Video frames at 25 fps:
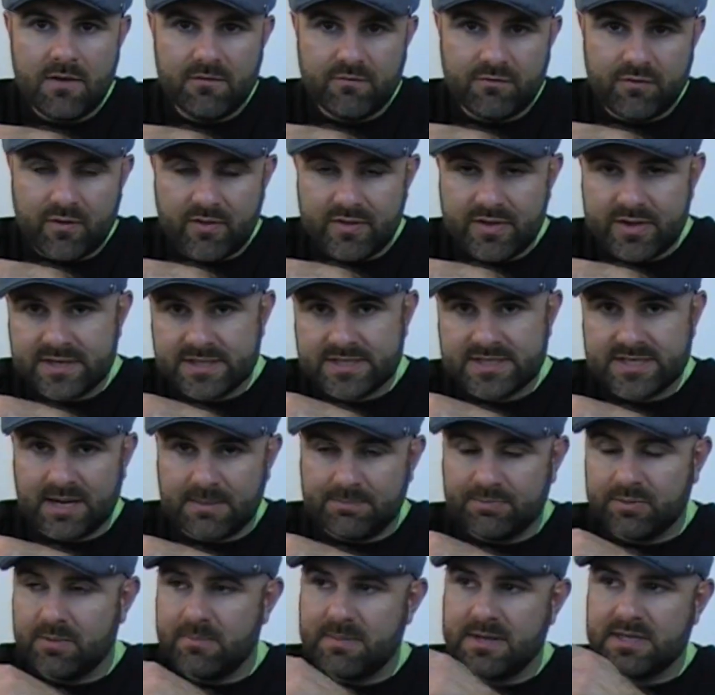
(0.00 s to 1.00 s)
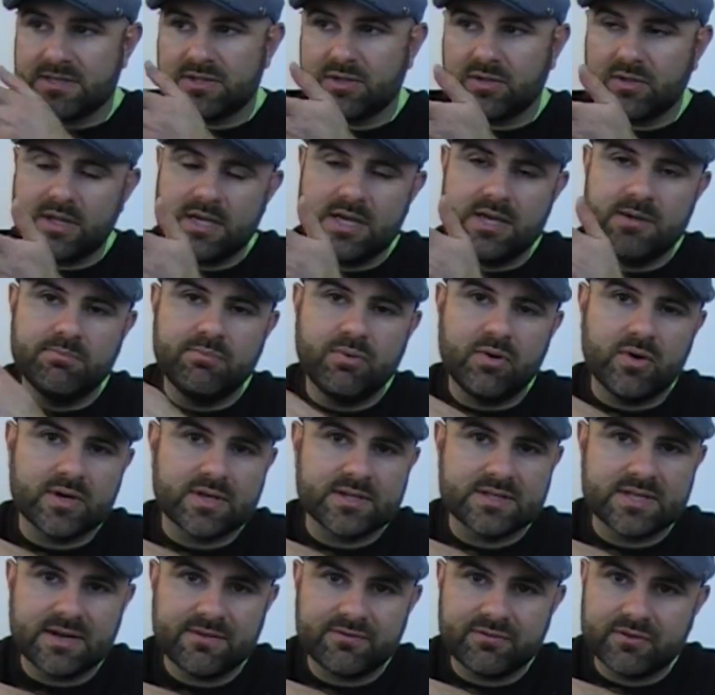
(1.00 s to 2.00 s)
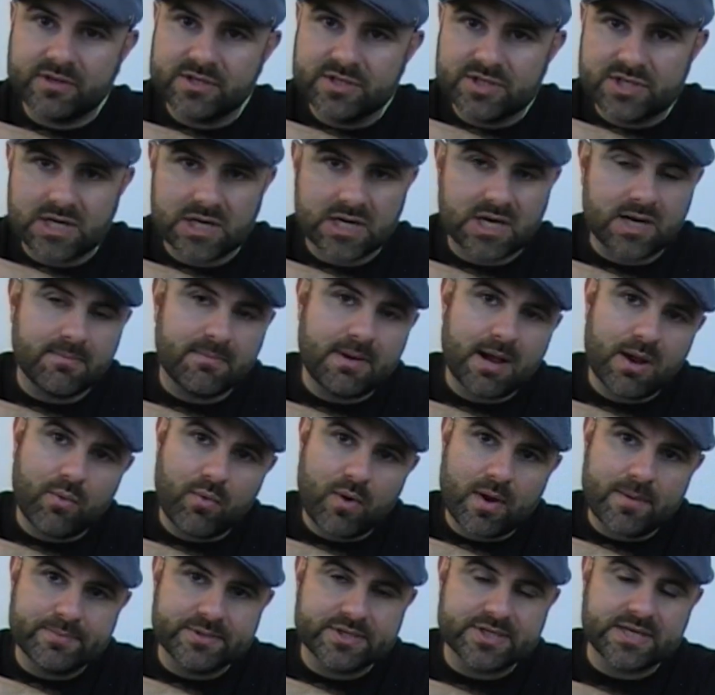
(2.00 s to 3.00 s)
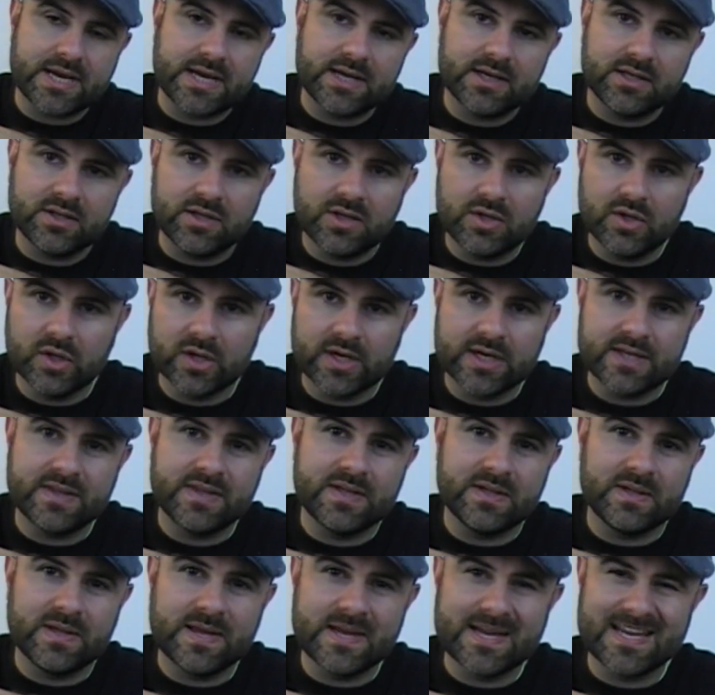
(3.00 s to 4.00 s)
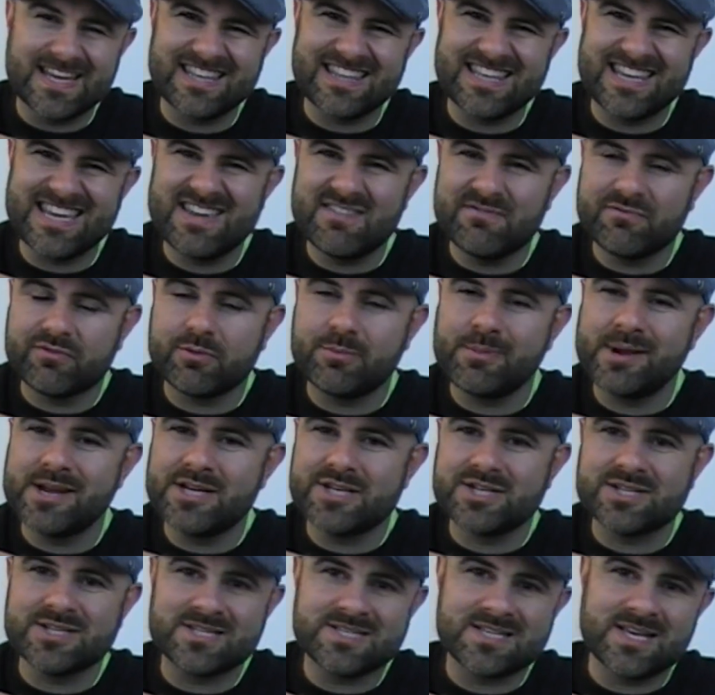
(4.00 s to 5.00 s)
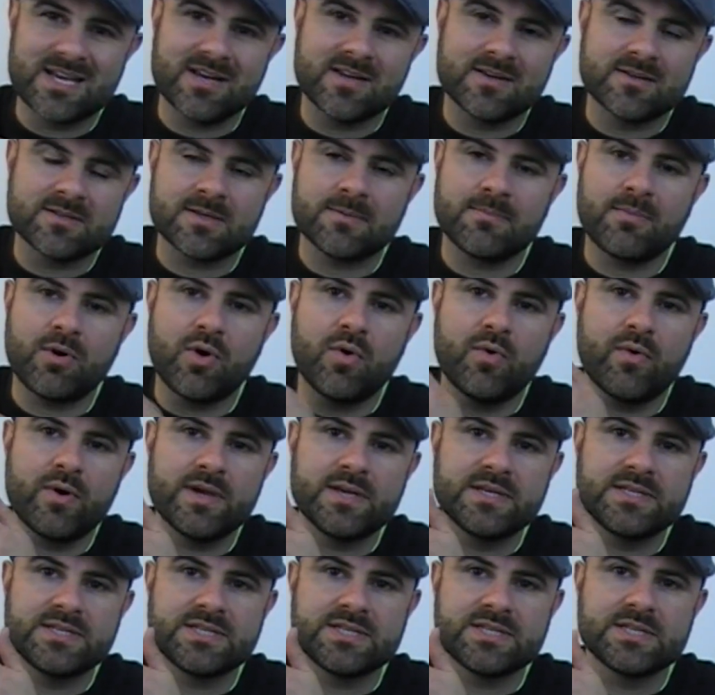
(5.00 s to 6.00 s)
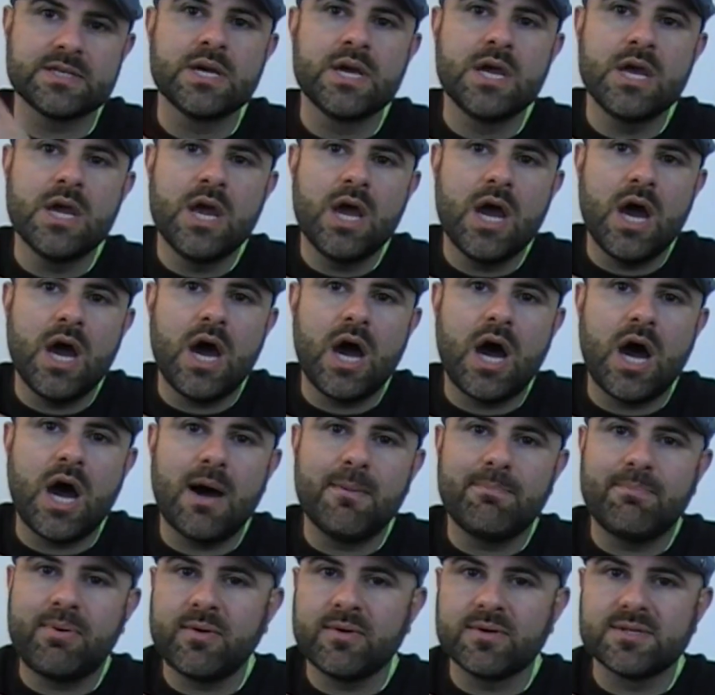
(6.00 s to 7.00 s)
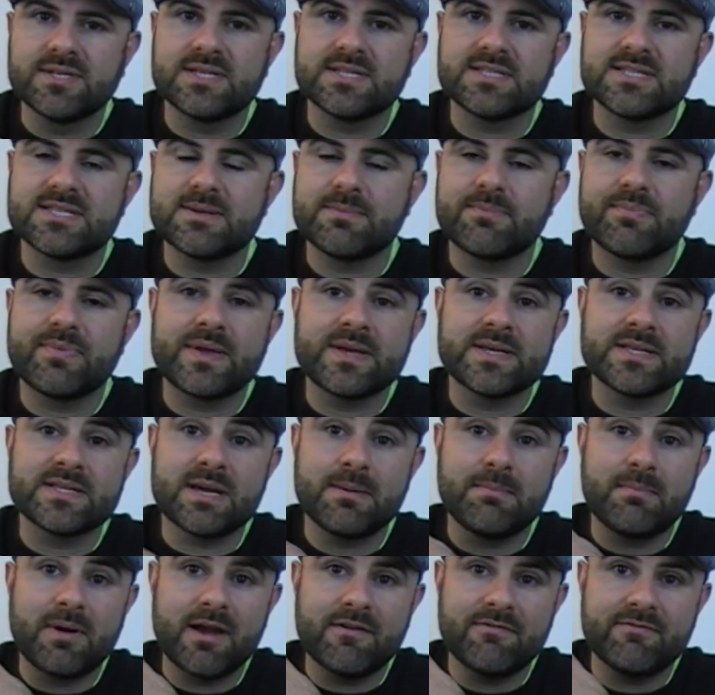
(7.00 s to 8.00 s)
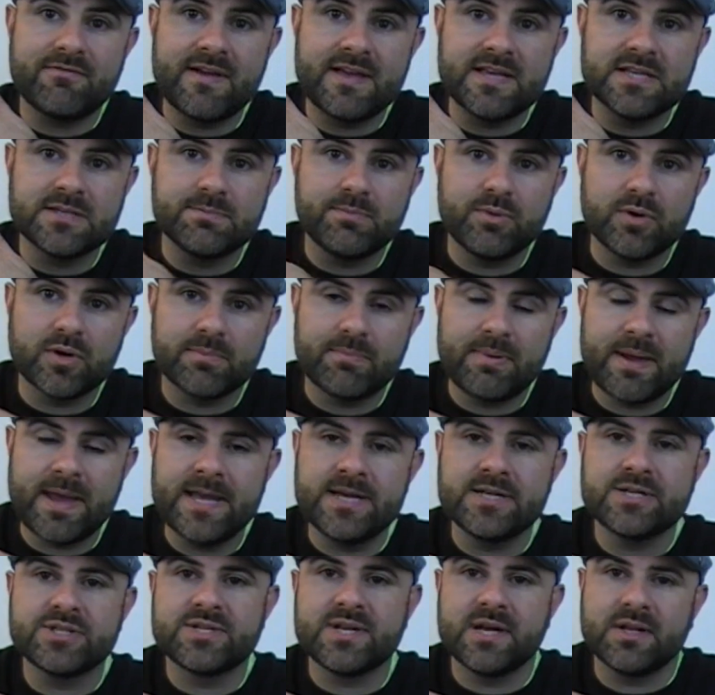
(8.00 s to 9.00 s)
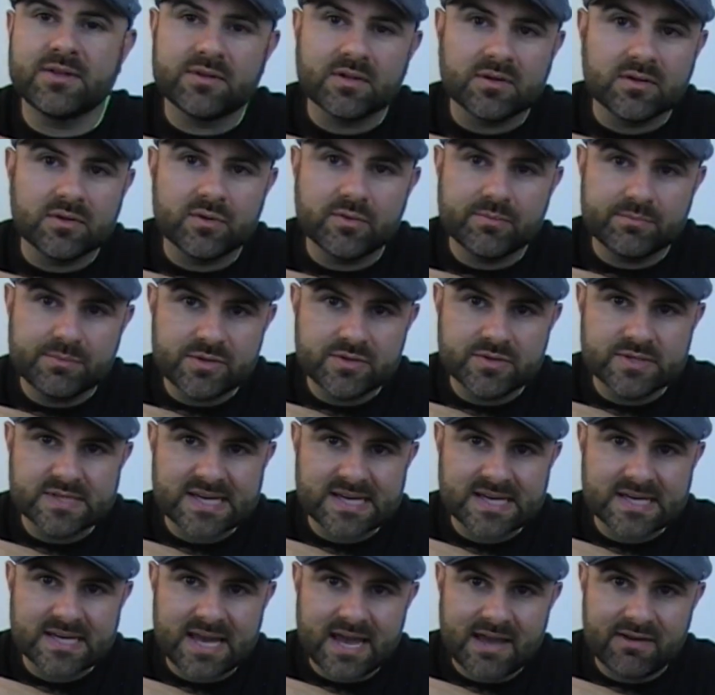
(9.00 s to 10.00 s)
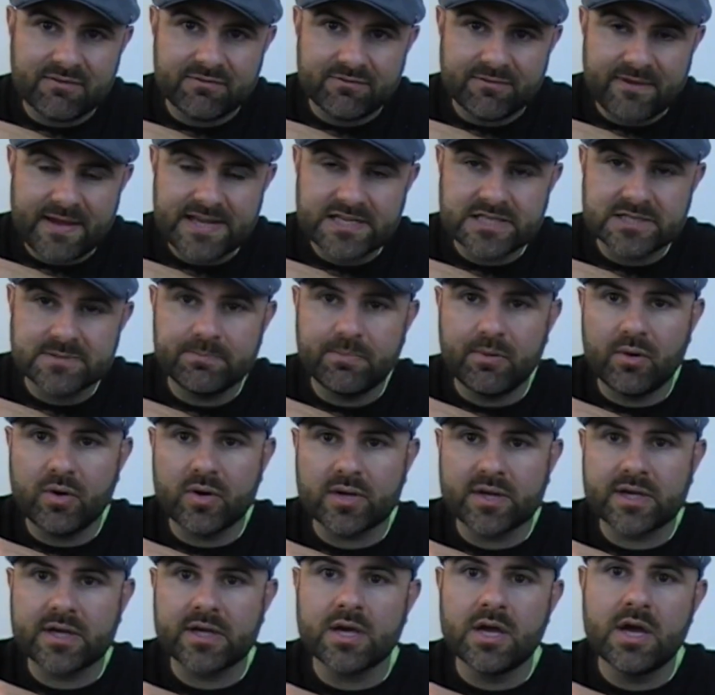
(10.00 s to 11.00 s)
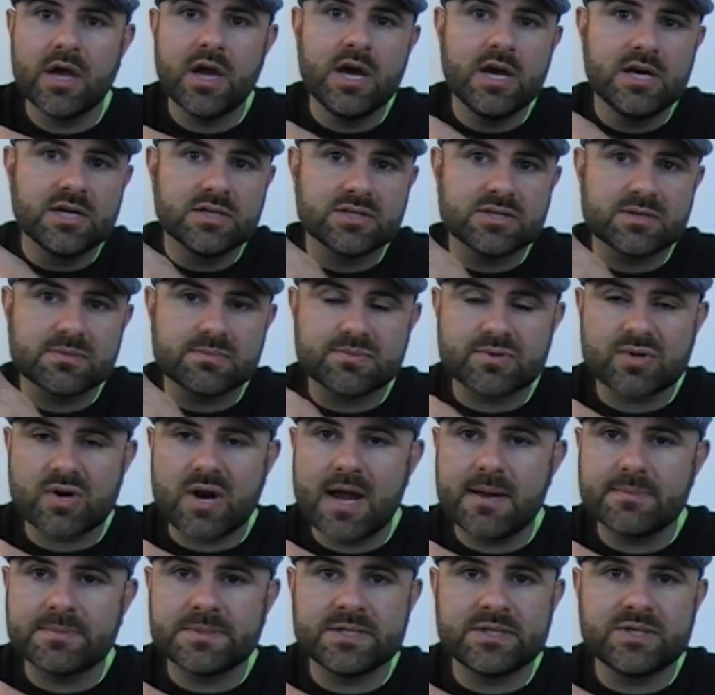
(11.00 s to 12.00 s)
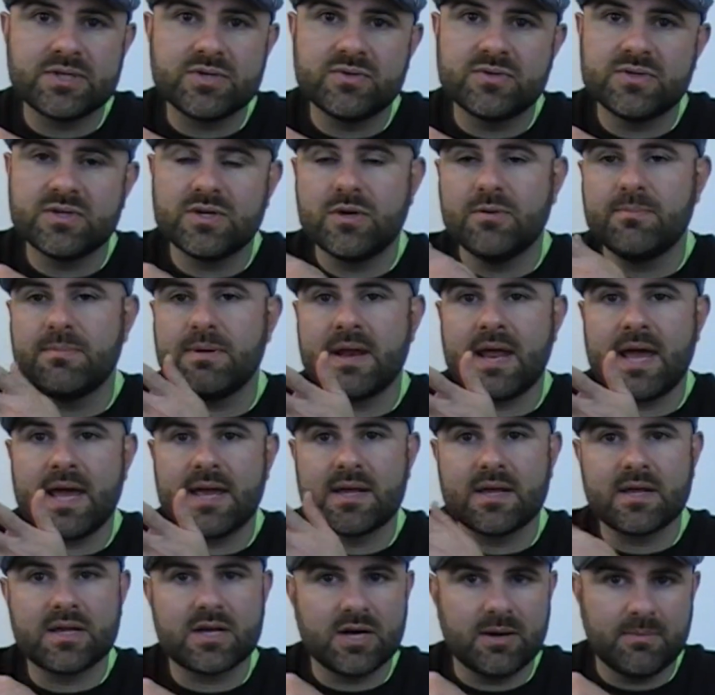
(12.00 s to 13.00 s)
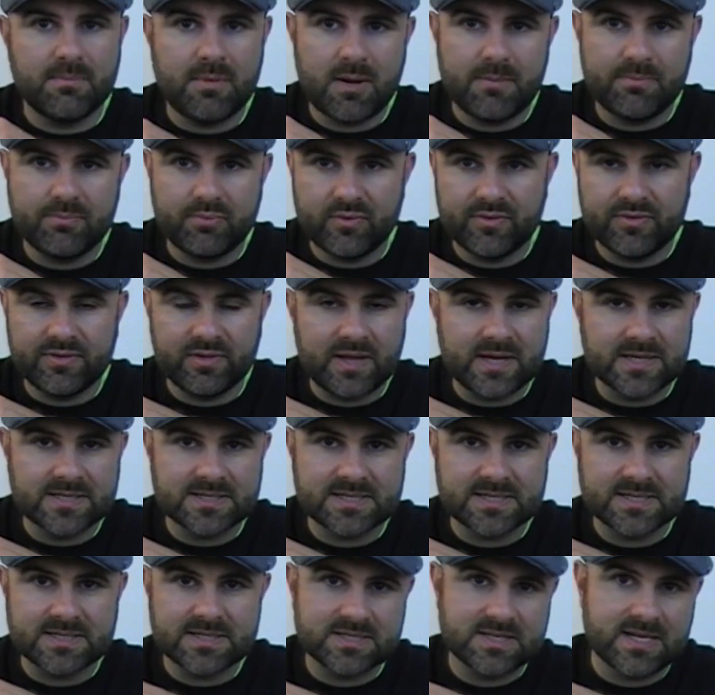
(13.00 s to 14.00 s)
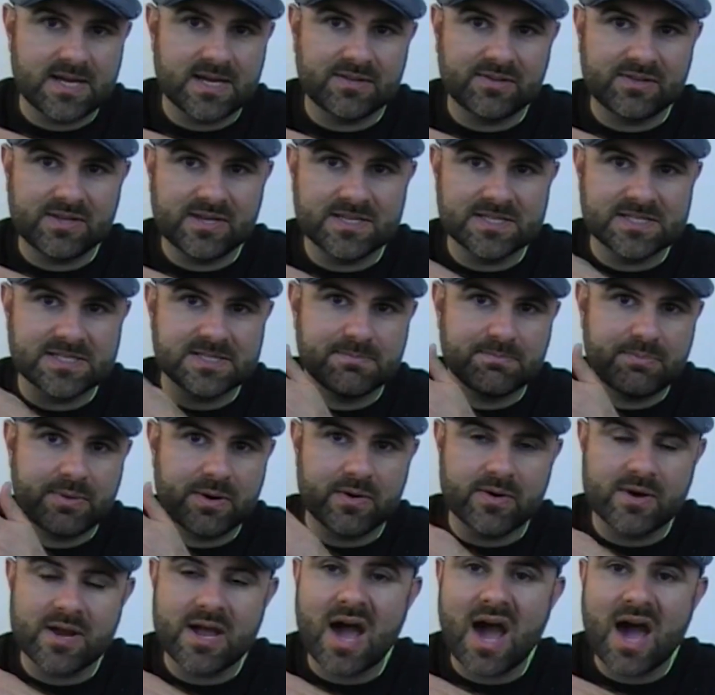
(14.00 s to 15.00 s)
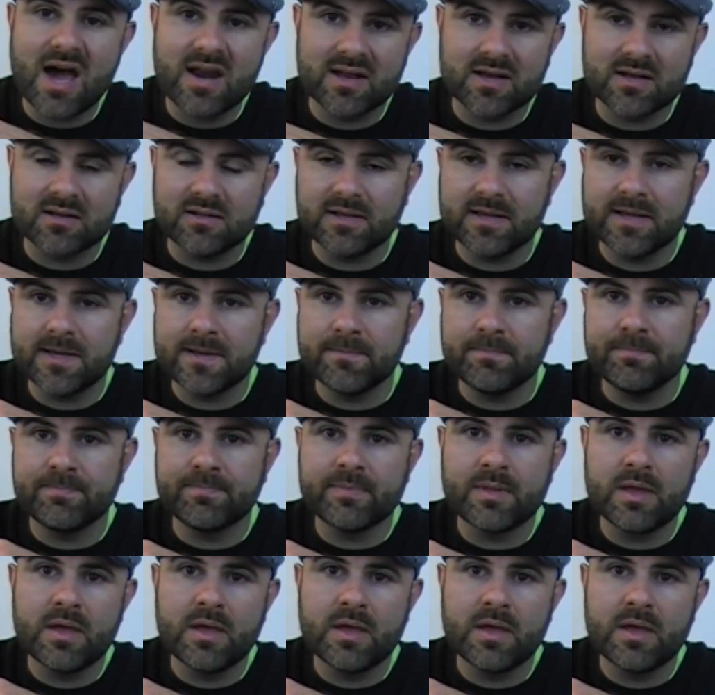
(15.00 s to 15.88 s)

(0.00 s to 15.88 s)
For the supplemental ebook, definitely check out my website. Look at the link at the information settings. I'm always posting some things on my Facebook page, Delta Lu Music at Facebook. Subscribe to YouTube, and I come up with lessons like this periodically.